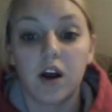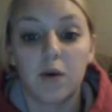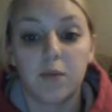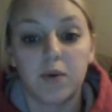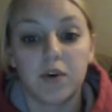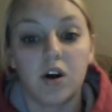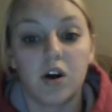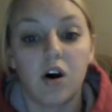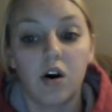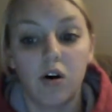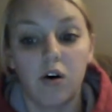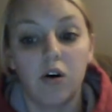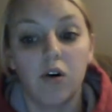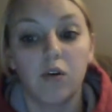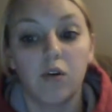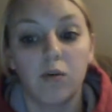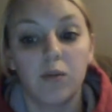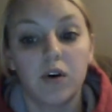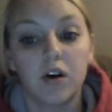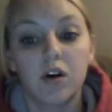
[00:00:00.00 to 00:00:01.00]
up in a
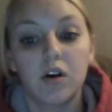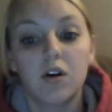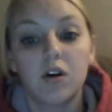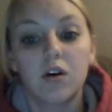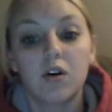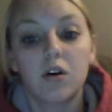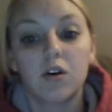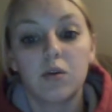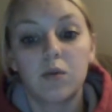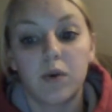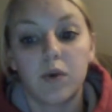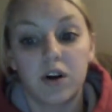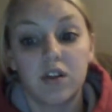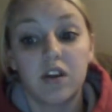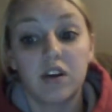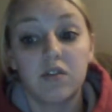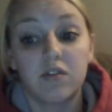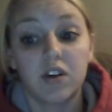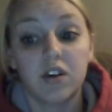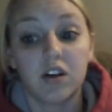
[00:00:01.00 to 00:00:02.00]
home where
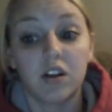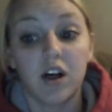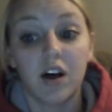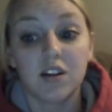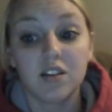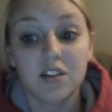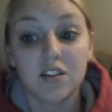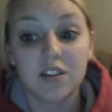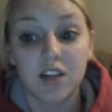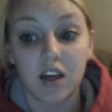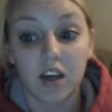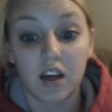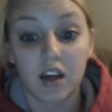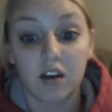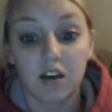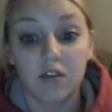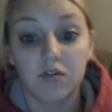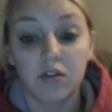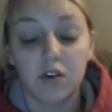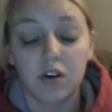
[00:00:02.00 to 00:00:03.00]
they feel
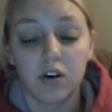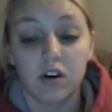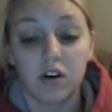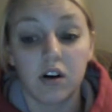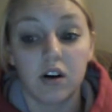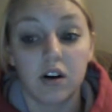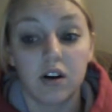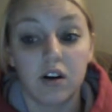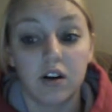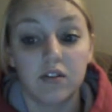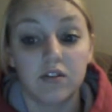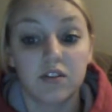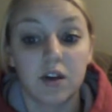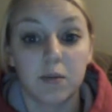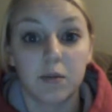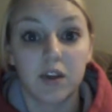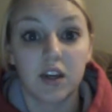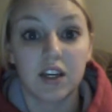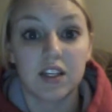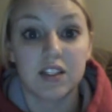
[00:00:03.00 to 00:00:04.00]
unsafe, or if
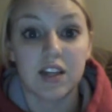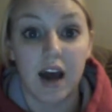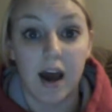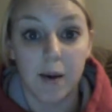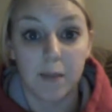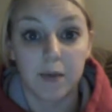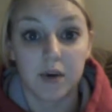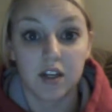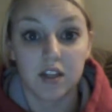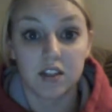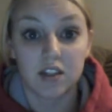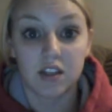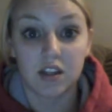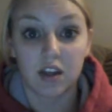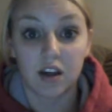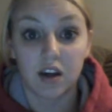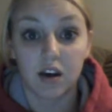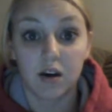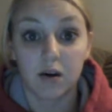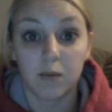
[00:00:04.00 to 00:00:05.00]
something is happening to
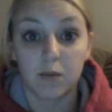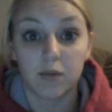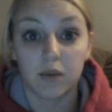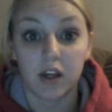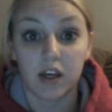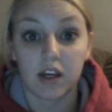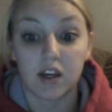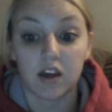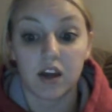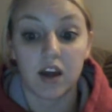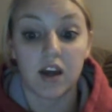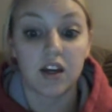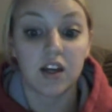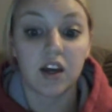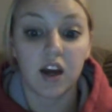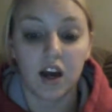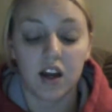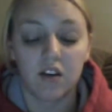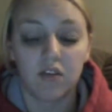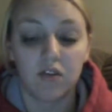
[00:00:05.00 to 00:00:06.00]
them, like
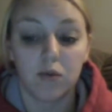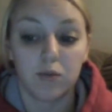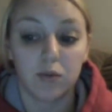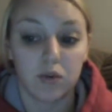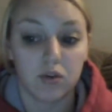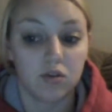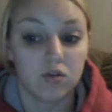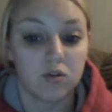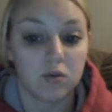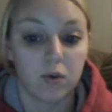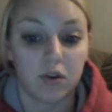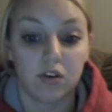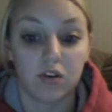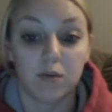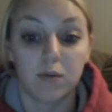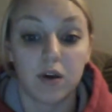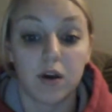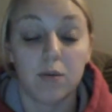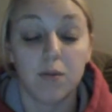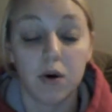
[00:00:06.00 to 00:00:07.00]
any kind of abuse, whether
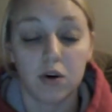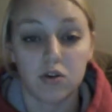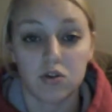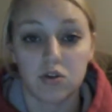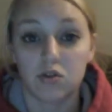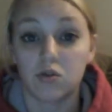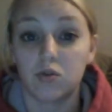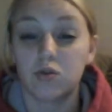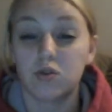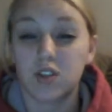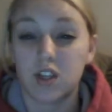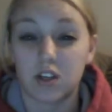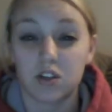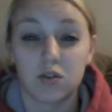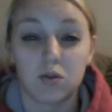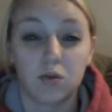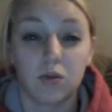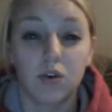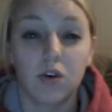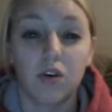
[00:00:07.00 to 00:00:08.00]
it be emotional,
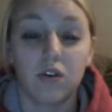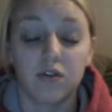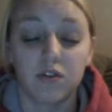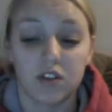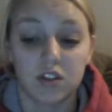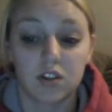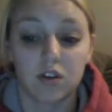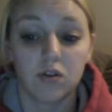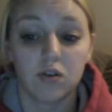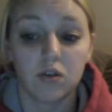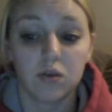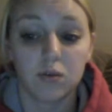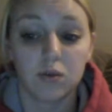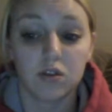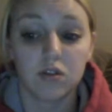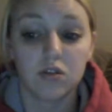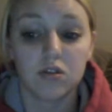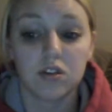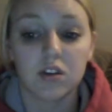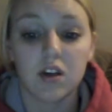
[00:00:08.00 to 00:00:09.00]
sexual, or physical
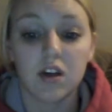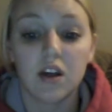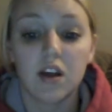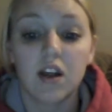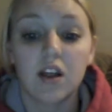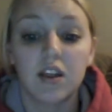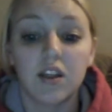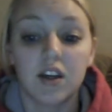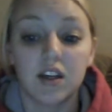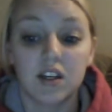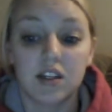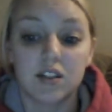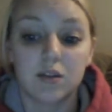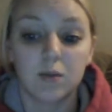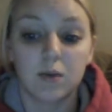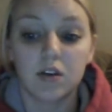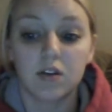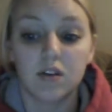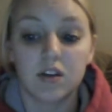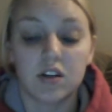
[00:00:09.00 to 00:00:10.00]
abuse, they need to
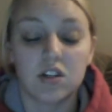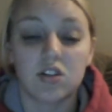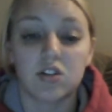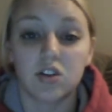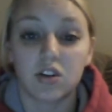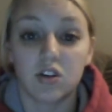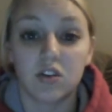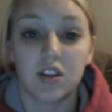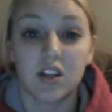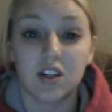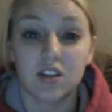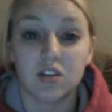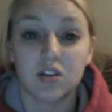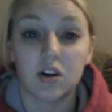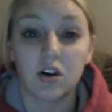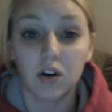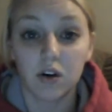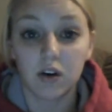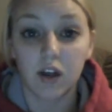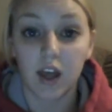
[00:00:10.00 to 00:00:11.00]
be reassured that it's
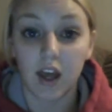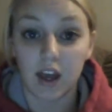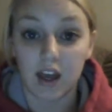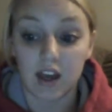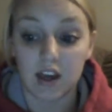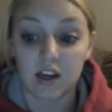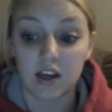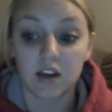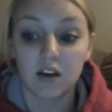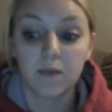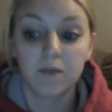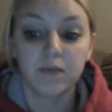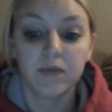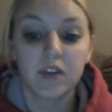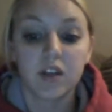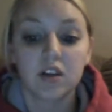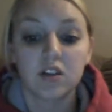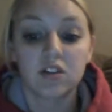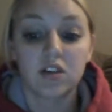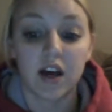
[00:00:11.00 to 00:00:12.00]
okay
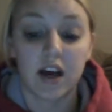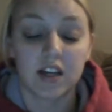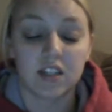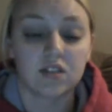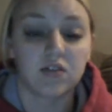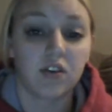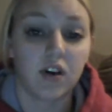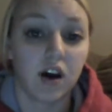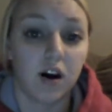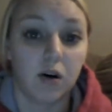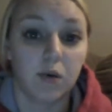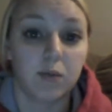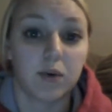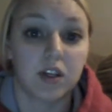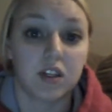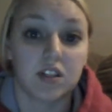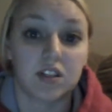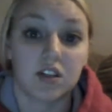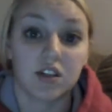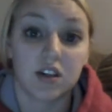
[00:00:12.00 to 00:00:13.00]
to ask for help
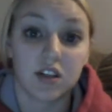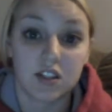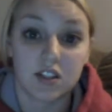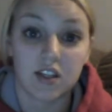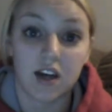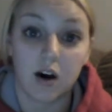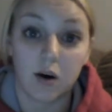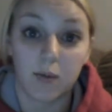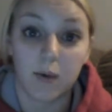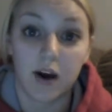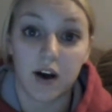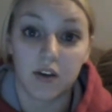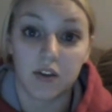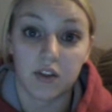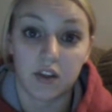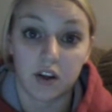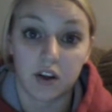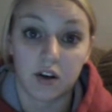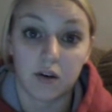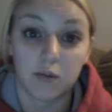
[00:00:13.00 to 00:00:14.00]
because there is help
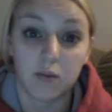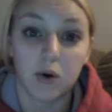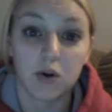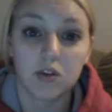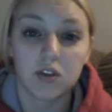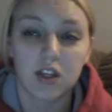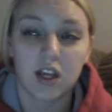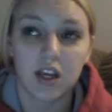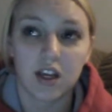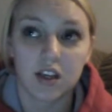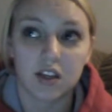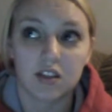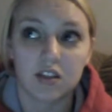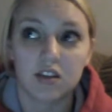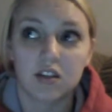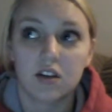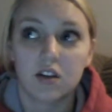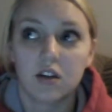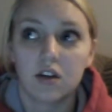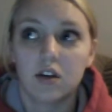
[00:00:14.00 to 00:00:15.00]
out there. Most
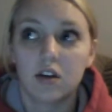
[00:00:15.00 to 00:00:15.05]
kids